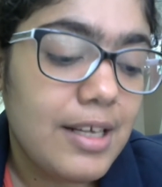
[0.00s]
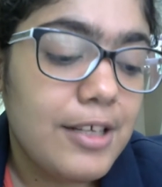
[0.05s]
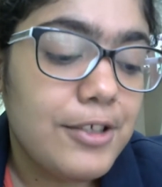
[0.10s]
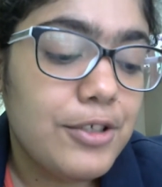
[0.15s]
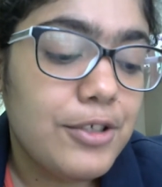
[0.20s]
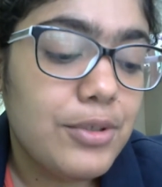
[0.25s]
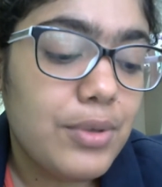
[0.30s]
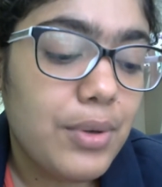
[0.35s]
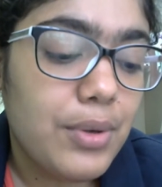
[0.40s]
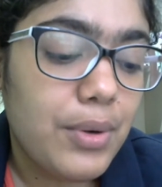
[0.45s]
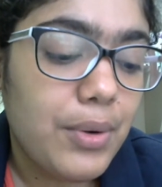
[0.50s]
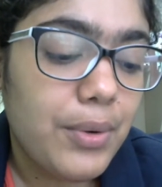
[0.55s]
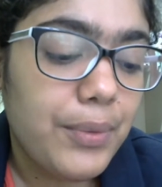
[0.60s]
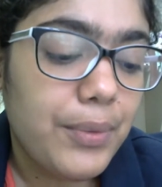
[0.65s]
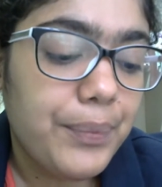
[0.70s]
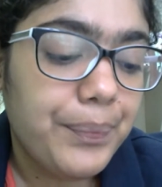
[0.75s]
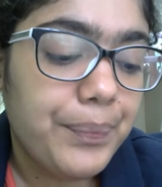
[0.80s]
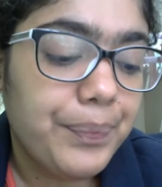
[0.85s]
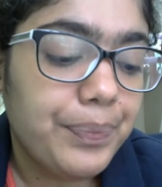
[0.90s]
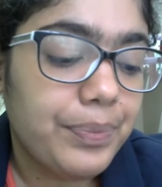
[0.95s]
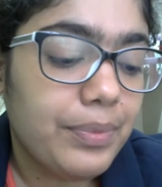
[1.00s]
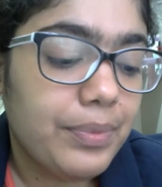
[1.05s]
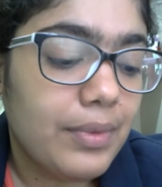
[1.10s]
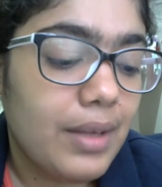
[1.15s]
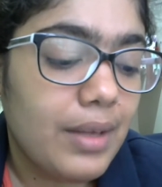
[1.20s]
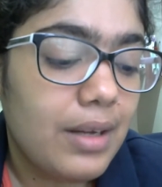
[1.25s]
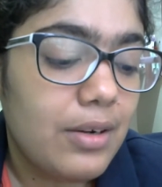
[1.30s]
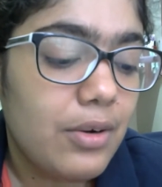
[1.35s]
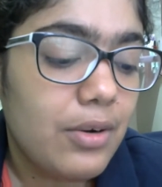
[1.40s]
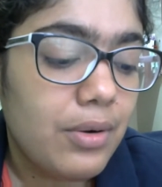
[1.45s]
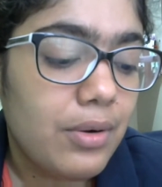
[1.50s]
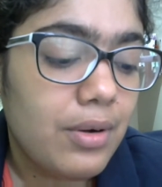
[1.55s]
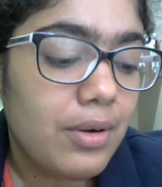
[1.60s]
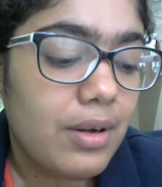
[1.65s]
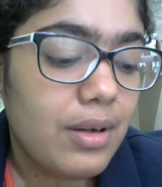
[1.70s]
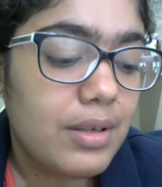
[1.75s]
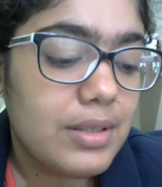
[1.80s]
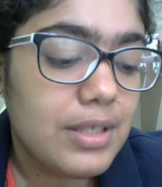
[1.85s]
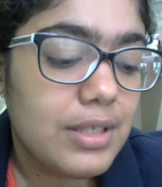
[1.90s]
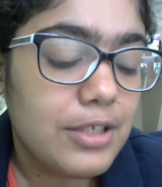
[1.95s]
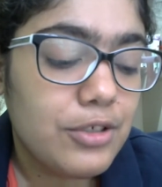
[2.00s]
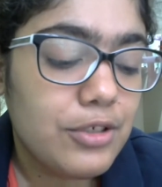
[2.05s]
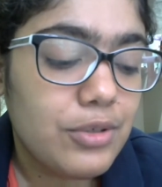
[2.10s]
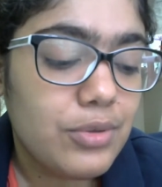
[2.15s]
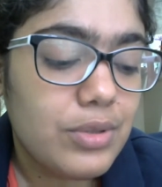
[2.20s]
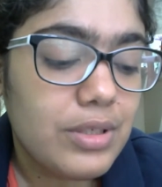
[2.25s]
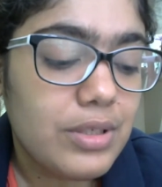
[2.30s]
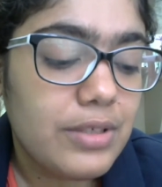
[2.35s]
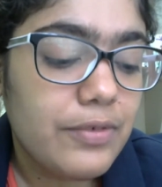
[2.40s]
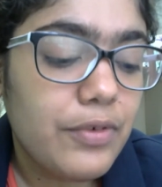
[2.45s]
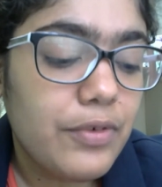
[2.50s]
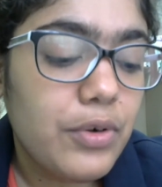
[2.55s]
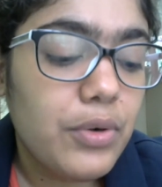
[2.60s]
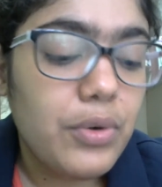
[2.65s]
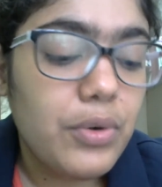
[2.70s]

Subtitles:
So no, section 24,